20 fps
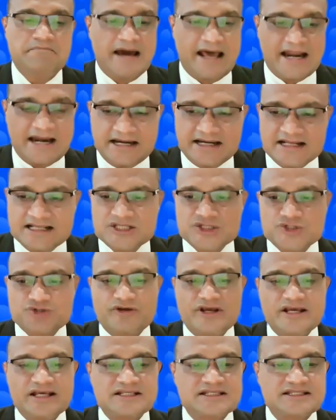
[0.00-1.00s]
Parental
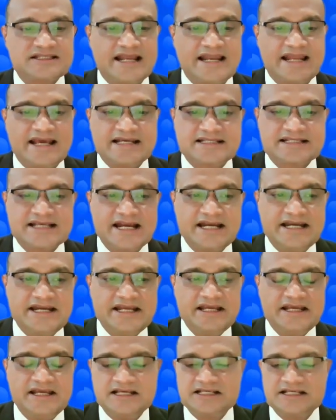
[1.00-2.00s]
stress and
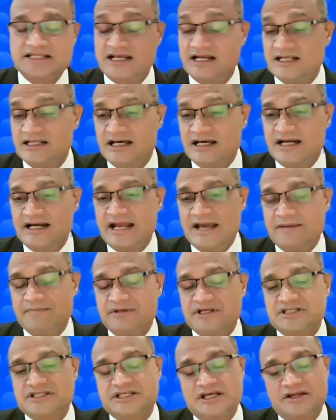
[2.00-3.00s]
anxiety is another
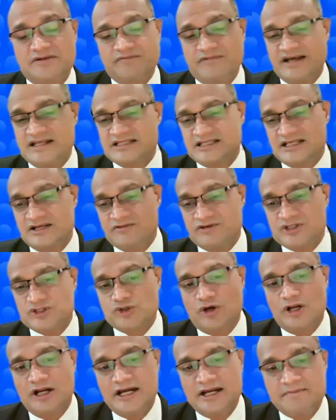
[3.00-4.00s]
dimension where service
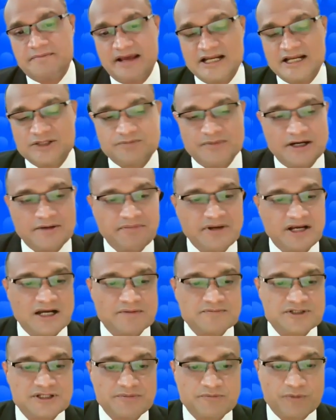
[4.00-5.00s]
quality management
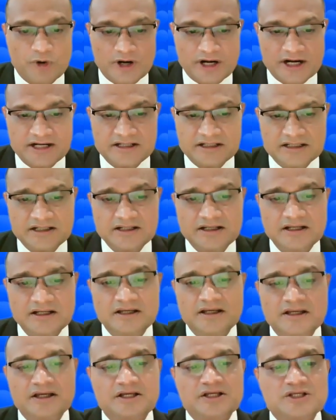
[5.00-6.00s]
becomes important.
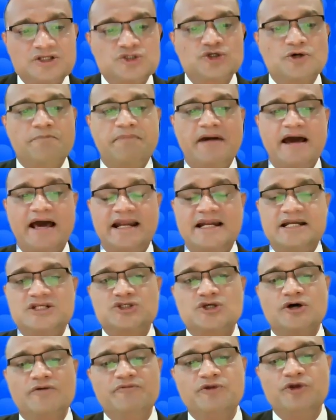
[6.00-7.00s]
So
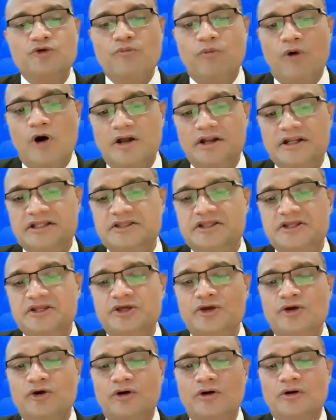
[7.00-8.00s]
parents of newborn in the
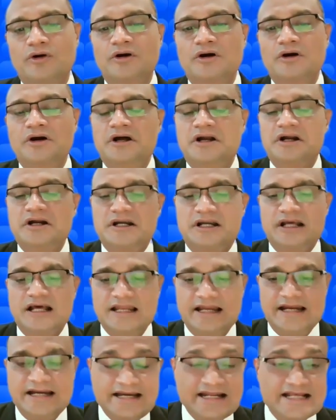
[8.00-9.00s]

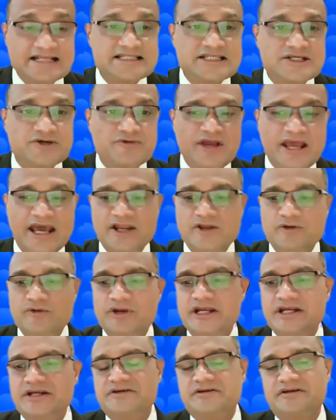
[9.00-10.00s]
neonatal intensive care
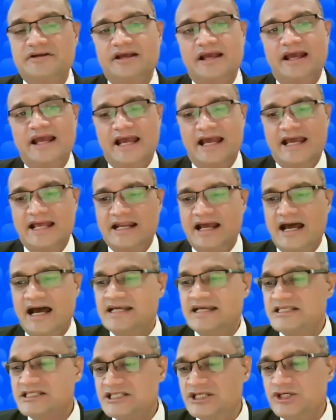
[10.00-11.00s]
unit and
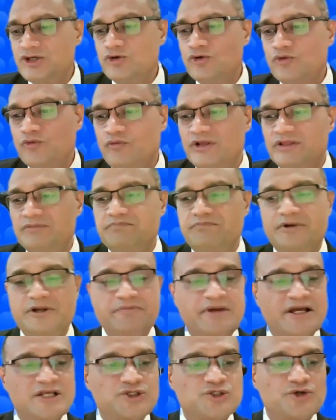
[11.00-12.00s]
ICU with
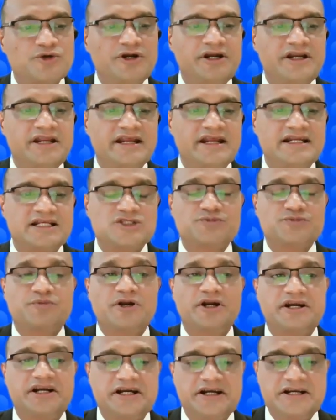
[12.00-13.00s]
prematurity and
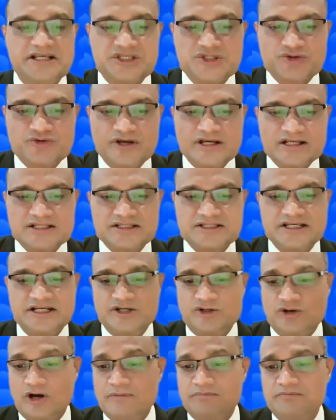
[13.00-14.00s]
respiratory distress
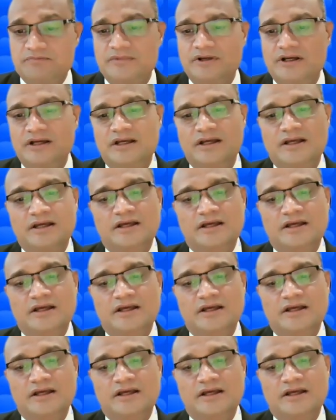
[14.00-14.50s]
syndrome